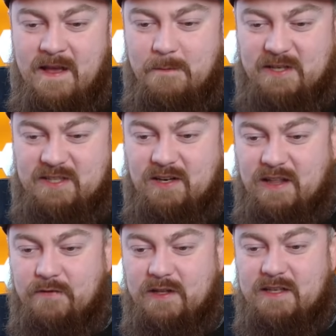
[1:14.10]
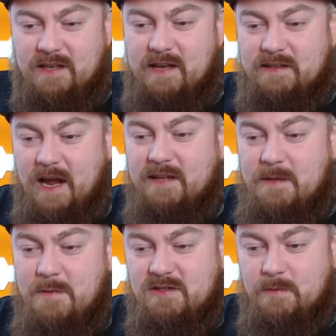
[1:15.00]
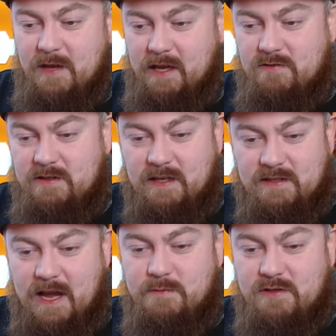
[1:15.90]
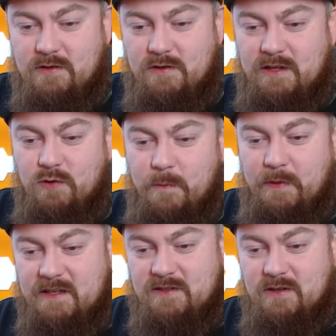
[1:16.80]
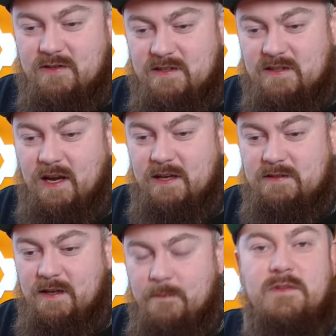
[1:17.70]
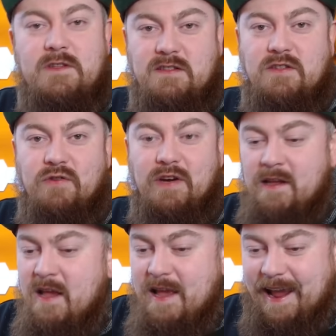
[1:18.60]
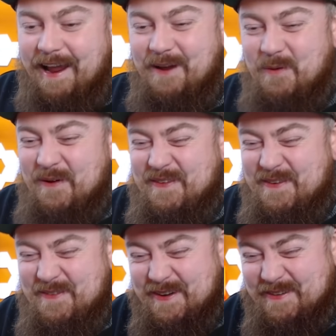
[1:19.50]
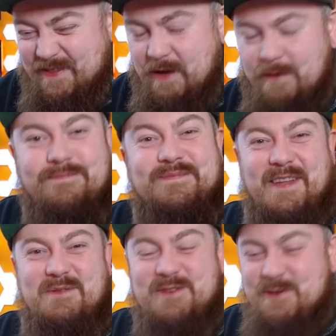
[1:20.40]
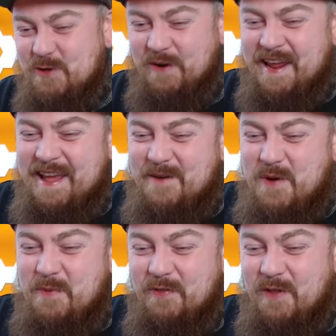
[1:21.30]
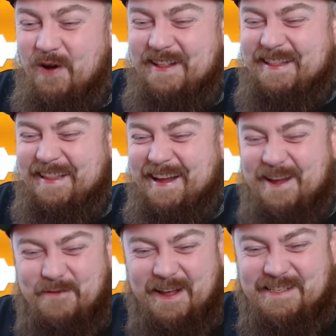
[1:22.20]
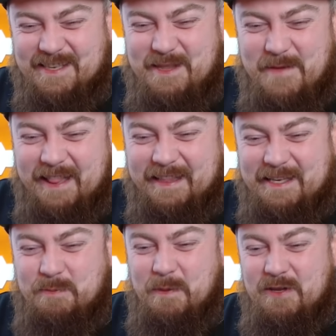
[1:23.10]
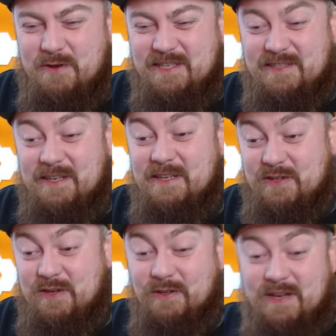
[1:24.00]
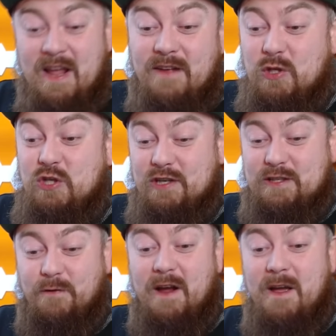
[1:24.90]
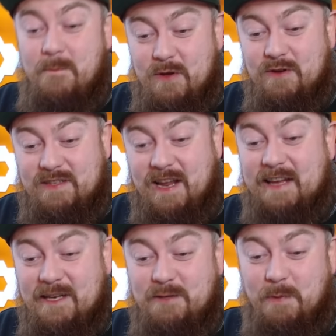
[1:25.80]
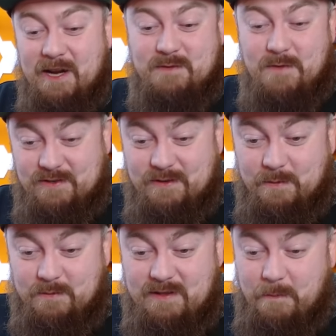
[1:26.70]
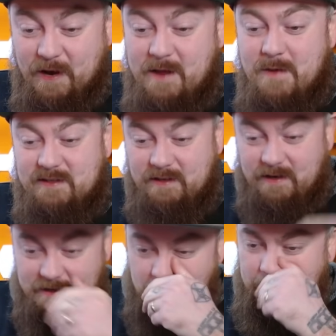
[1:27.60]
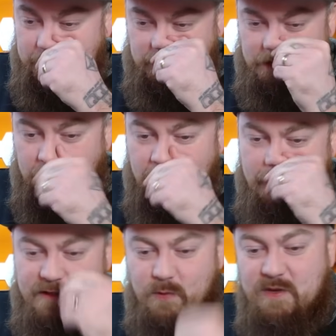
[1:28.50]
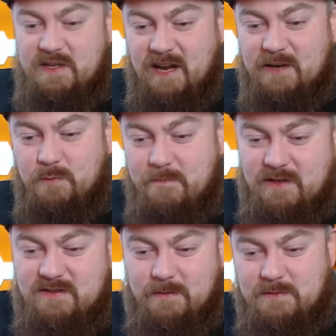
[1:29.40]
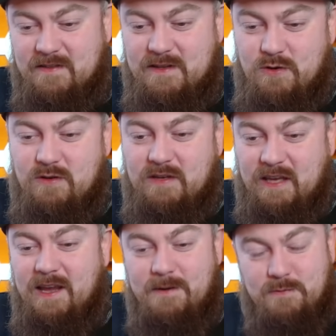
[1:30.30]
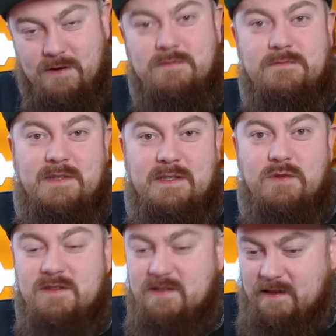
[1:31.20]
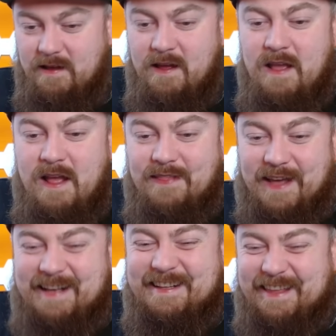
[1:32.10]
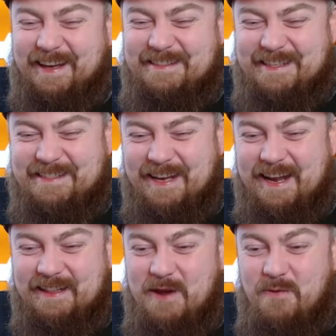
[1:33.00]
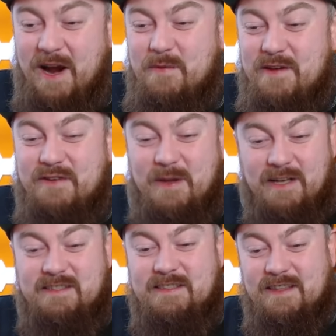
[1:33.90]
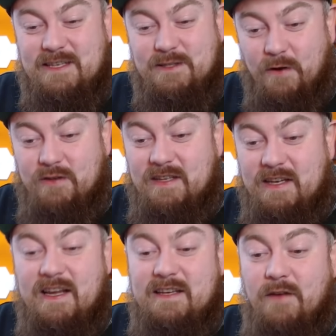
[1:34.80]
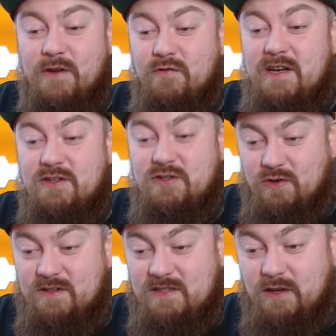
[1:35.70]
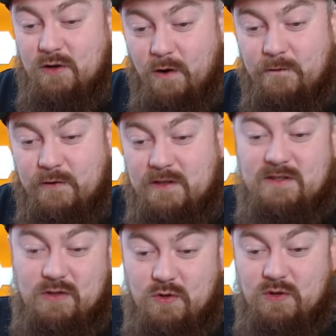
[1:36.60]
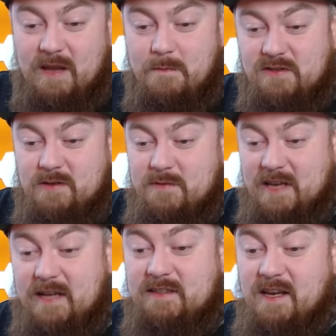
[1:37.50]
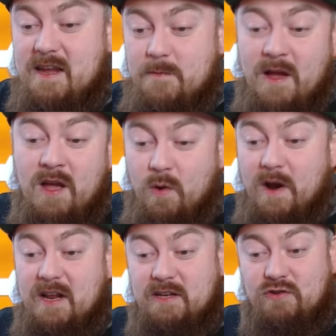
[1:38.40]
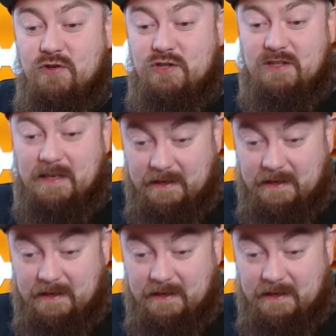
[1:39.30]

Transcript: Mr. Cleverly said, anti-Muslim hatred has absolutely no place in our society. Disagree. that was a joke. We will not let events in the Middle East be used as an excuse to justify abuse against British Muslims. The Prime Minister has made clear that we stand with Muslims in the UK. Well, he would say that. That is exactly why we have committed to this funding, giving reassurance and confidence to UK Muslims at a time when it is crucially